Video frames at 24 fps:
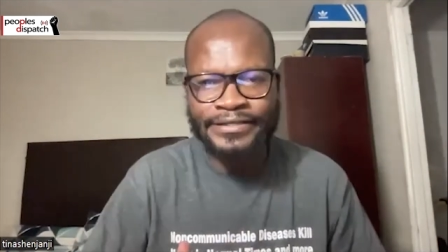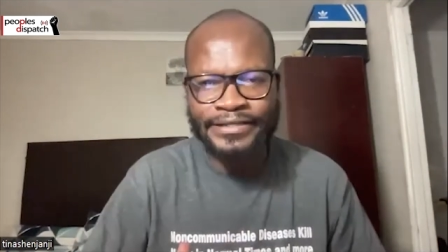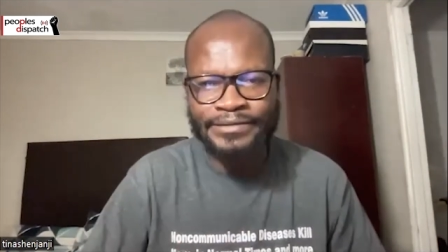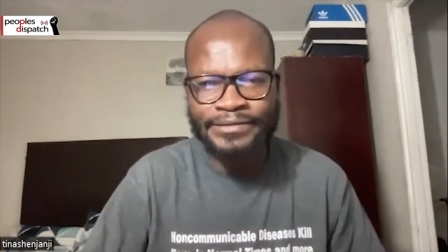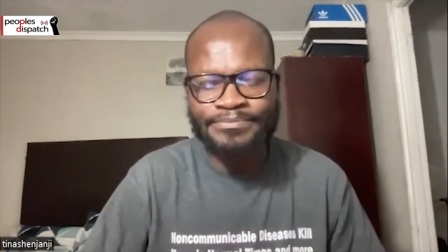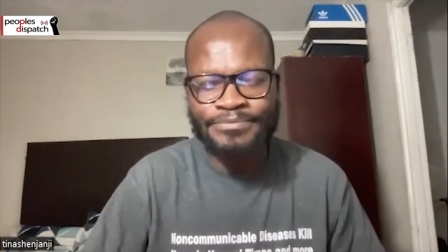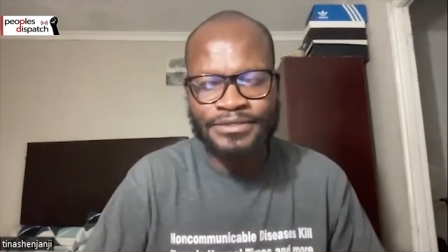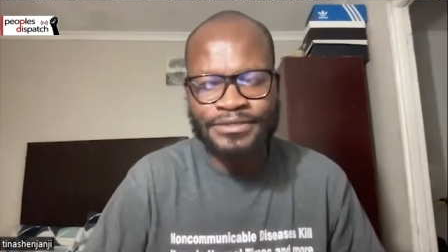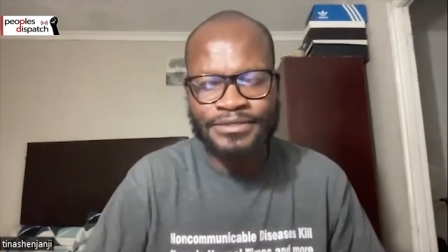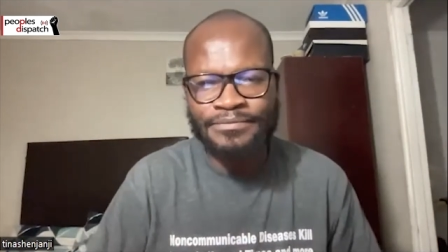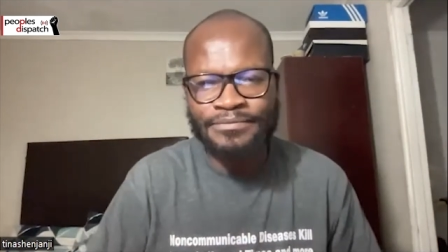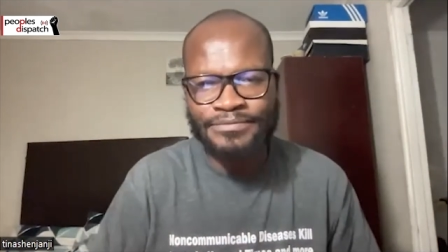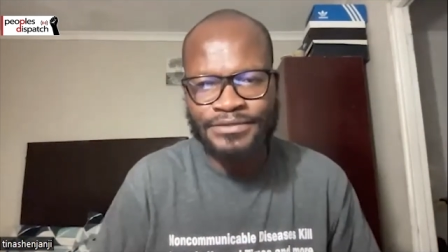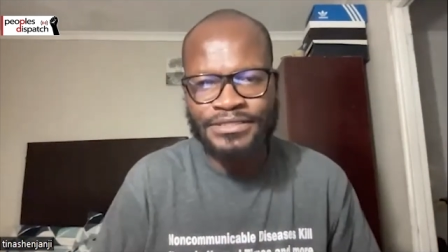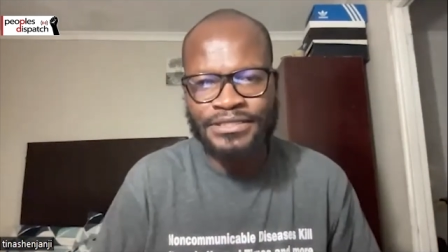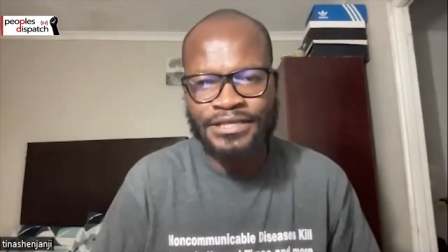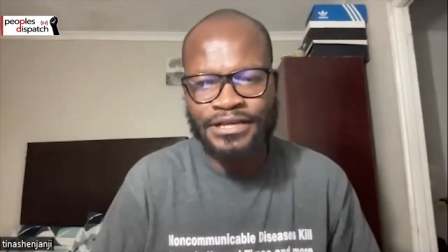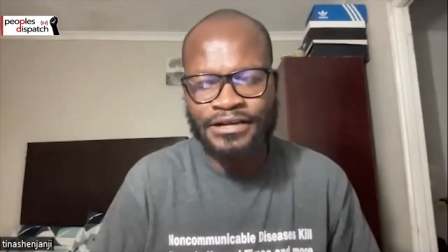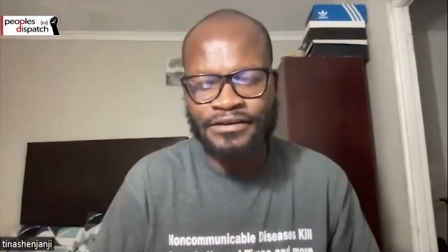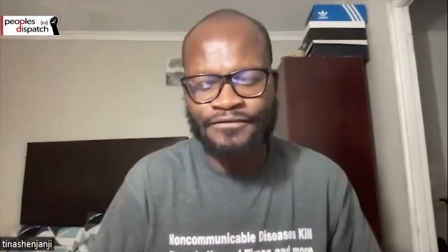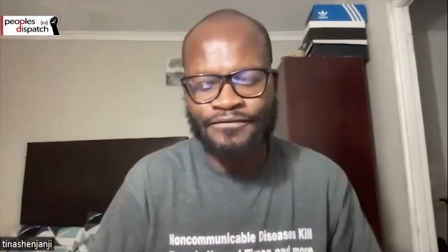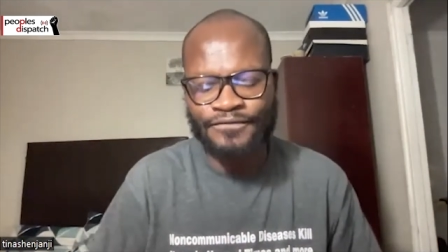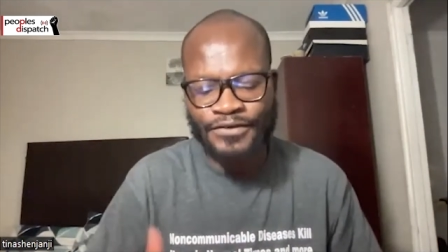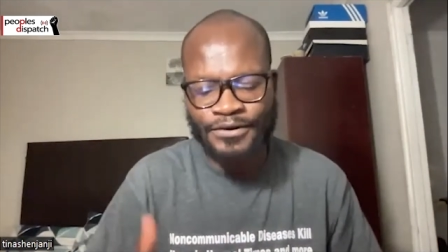
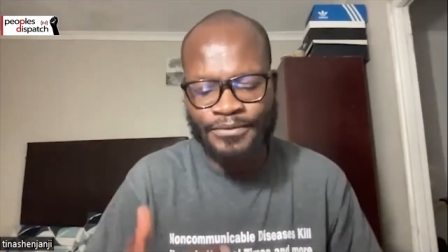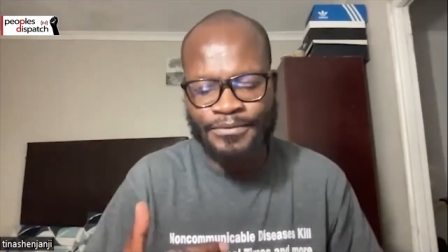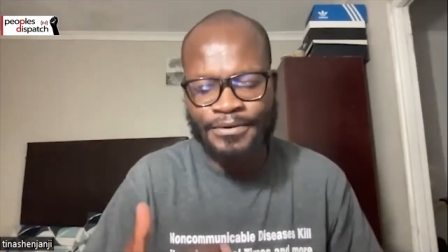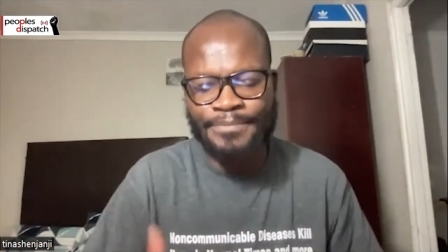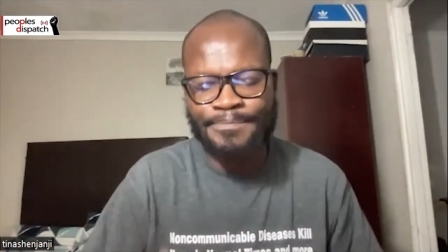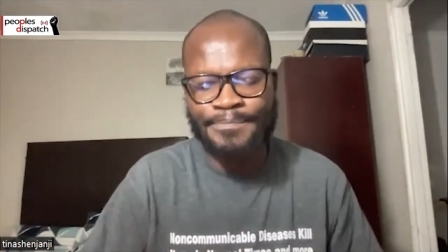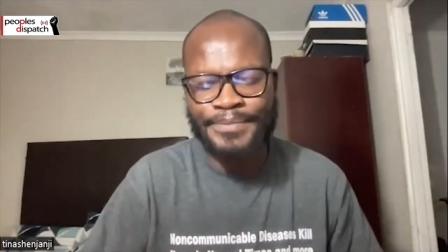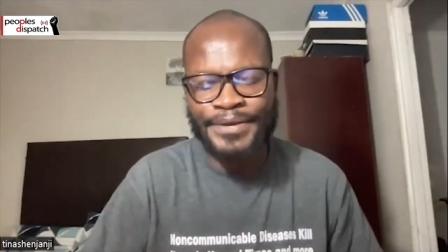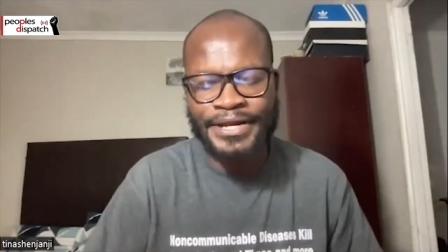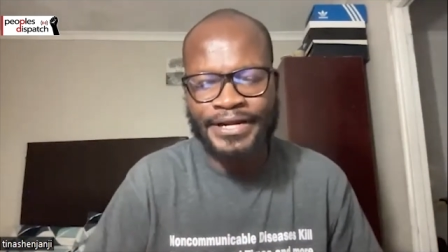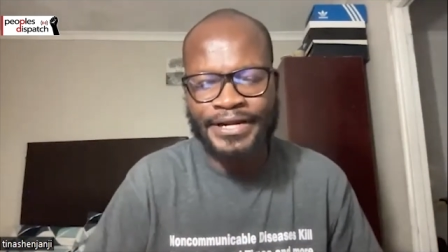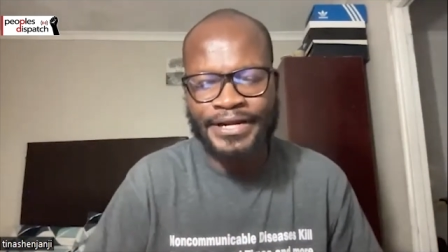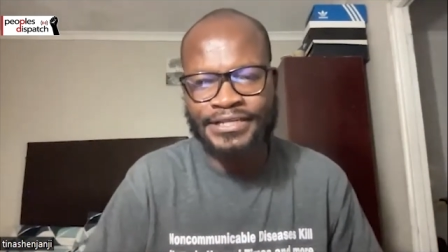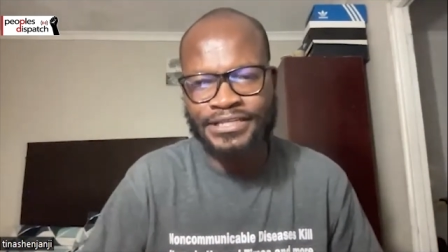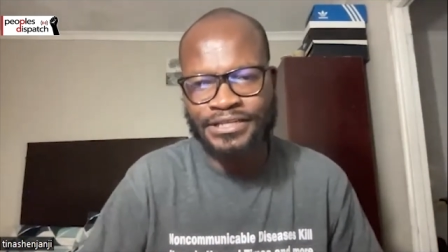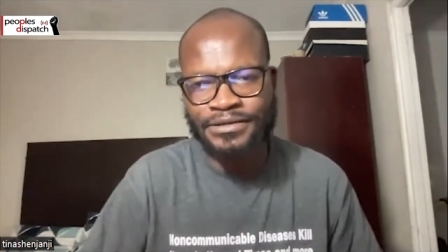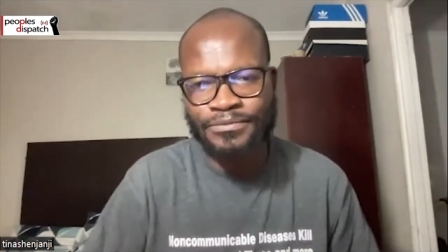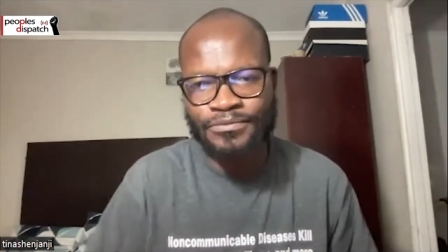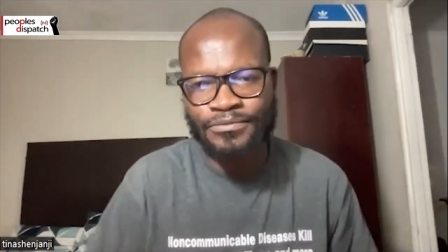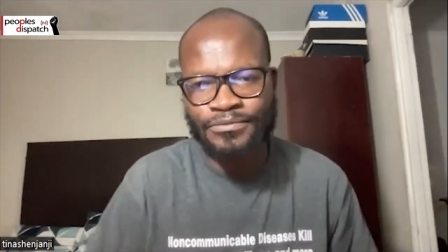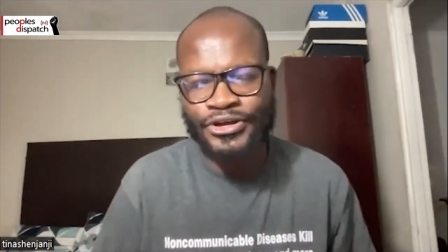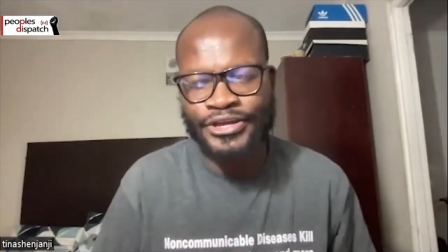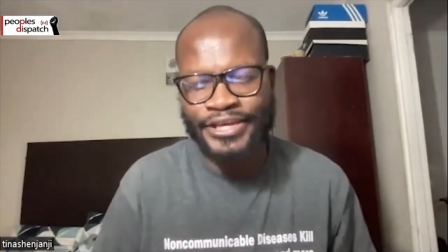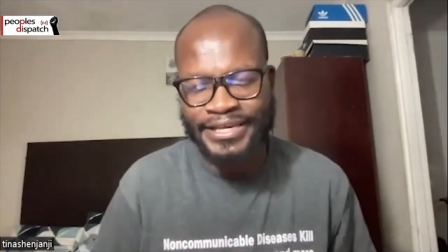himself, from a parent
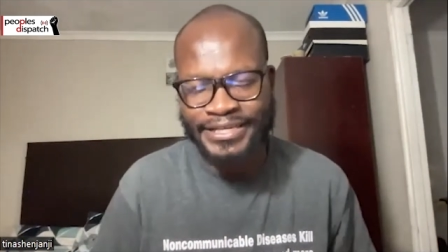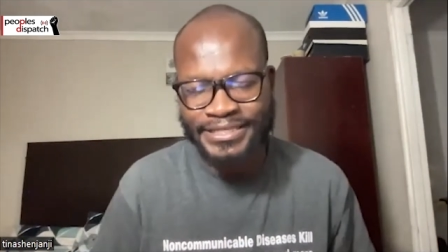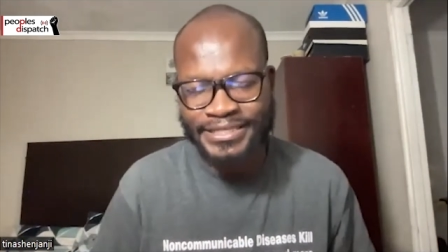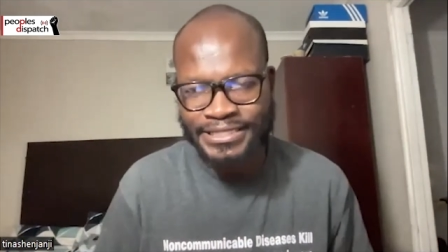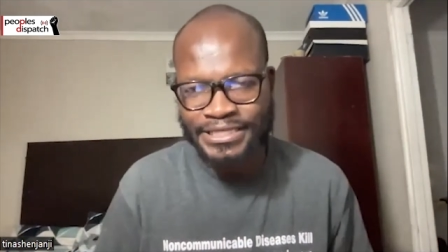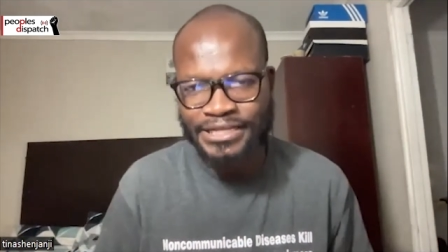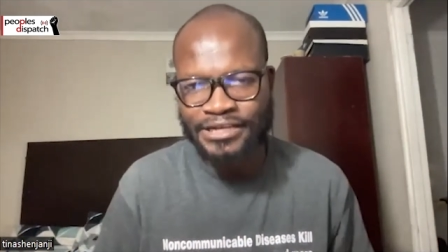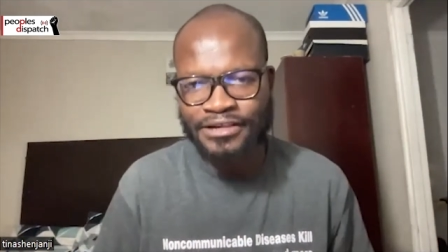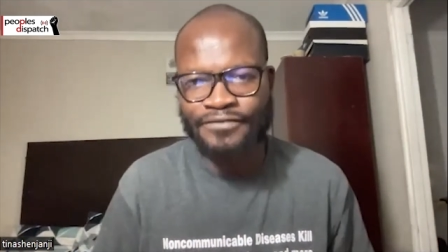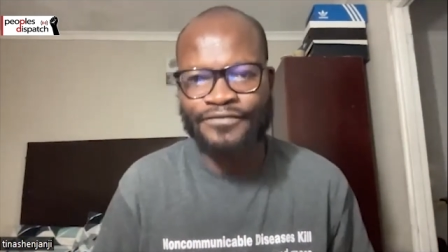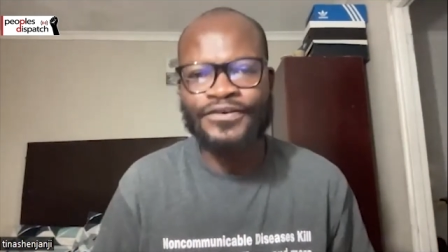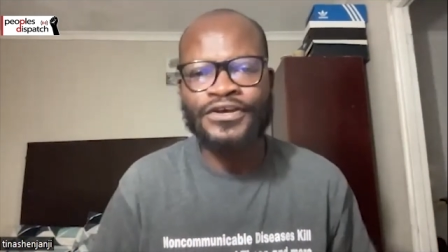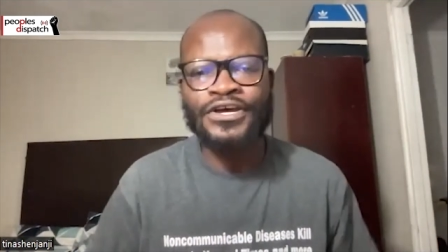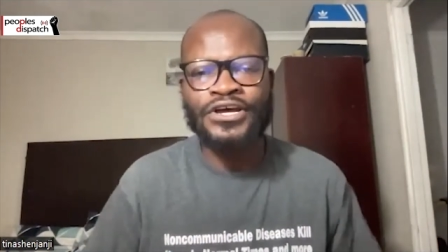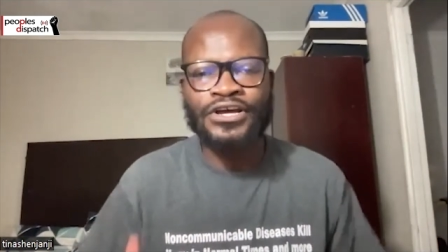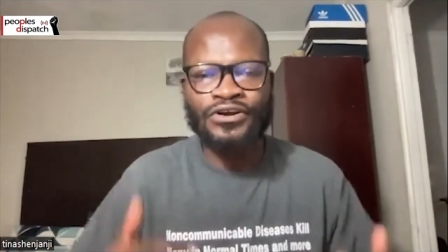him or herself,